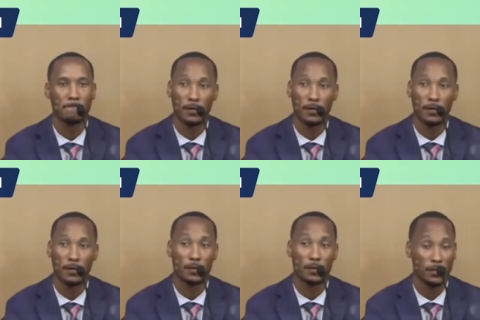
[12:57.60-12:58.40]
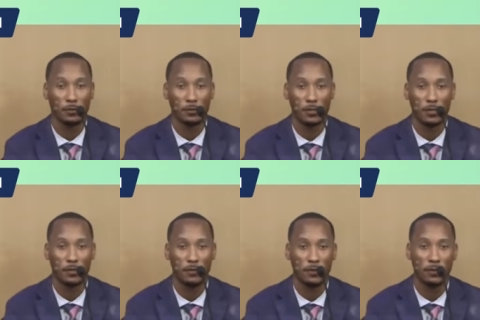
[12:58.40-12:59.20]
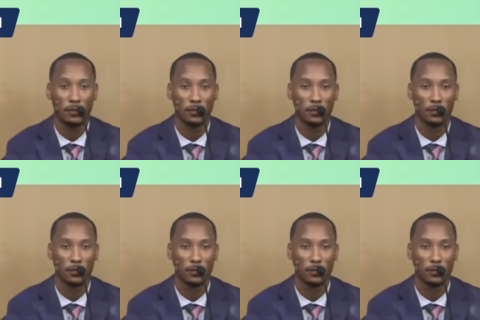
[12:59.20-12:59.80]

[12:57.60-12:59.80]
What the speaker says: Yes, I thought it was the end of it.